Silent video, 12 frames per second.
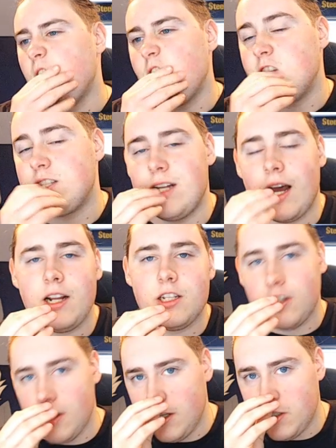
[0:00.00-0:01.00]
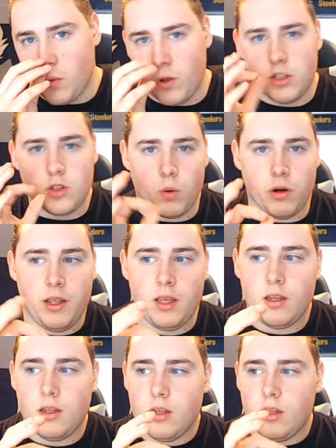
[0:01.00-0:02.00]
It's not as good as
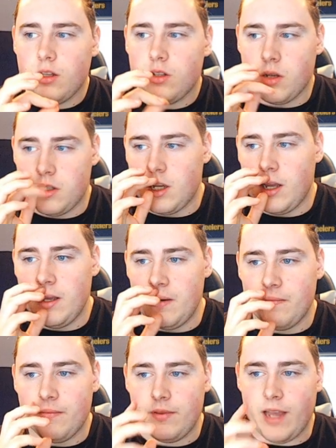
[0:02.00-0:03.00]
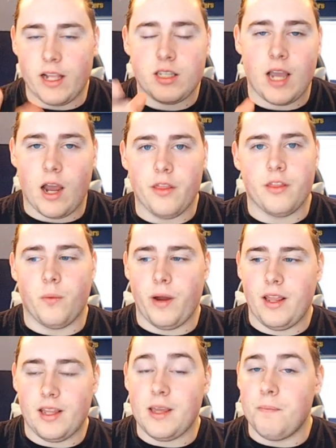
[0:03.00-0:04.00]
120. So that's how the
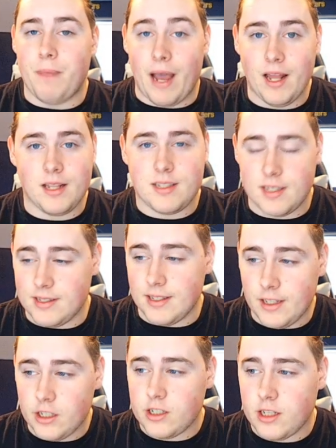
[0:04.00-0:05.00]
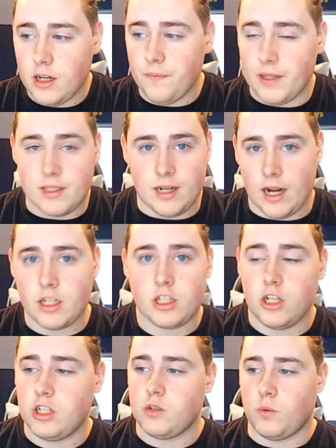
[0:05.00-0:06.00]
way that they balance his leader skill. It's not as
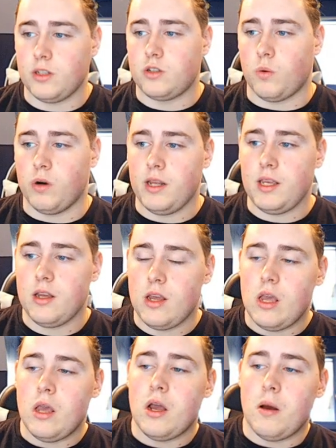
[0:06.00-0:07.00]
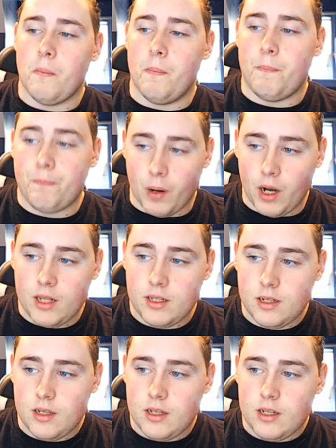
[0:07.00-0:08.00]
good as 120, but
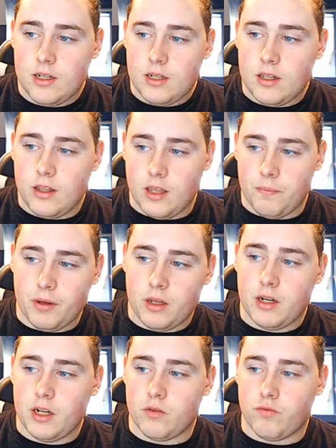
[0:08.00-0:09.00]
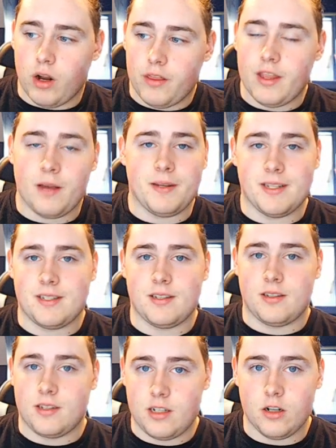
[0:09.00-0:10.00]
the ability to run them is
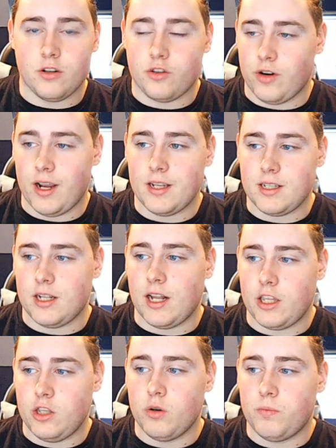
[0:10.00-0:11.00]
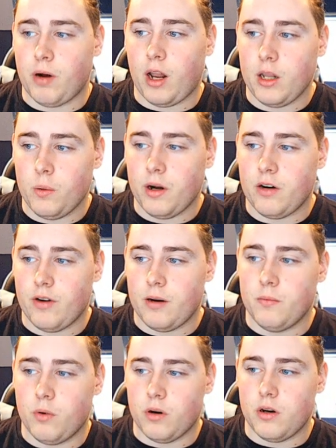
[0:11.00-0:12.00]
still crazy. Like, you would probably want to
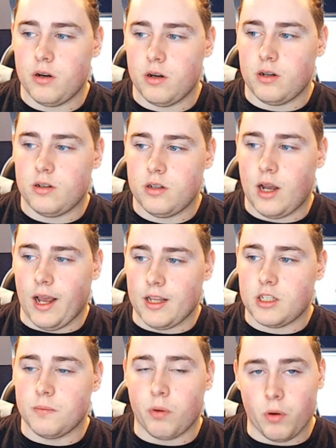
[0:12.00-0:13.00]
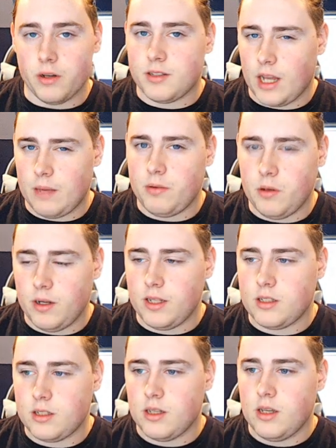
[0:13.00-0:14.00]
run more support type
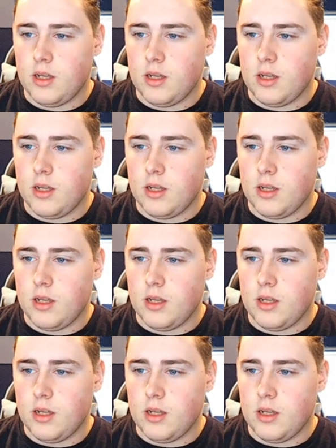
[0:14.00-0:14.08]
units